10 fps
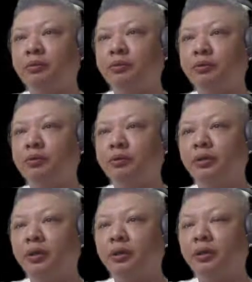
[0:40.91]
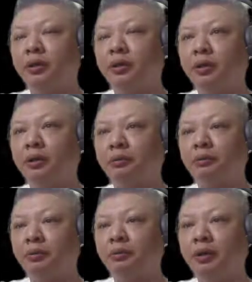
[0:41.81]
would show that
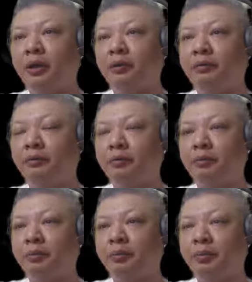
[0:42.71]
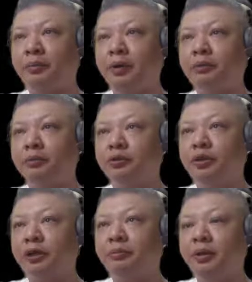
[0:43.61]
red would be prepared to
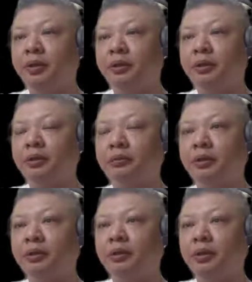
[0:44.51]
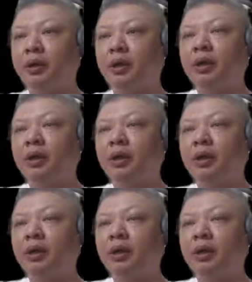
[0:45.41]
checkmate with